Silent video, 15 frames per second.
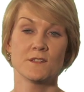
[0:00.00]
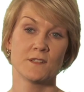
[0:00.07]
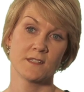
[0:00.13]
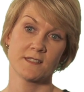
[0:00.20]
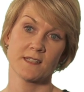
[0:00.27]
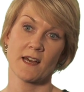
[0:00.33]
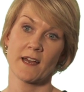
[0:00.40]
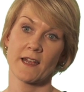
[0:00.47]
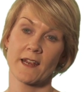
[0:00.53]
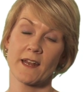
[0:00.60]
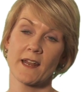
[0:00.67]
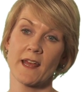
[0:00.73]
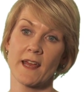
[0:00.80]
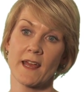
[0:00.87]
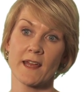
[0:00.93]
to design
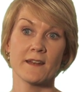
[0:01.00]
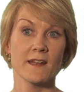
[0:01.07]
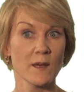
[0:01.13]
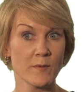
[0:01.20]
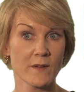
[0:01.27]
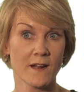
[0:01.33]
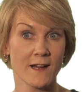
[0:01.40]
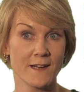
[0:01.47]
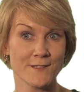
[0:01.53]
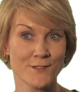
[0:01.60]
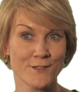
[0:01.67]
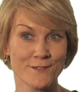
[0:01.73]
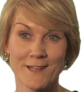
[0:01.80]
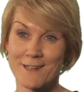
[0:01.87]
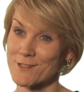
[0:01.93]
a
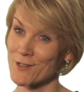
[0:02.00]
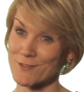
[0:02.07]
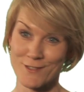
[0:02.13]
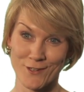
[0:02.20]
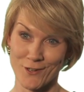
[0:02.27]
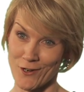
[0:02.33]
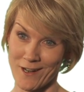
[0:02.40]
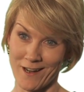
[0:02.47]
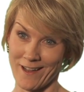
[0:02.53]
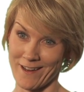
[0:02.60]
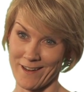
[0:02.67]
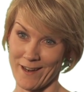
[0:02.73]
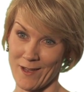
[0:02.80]
nebulizer that doesn't look like a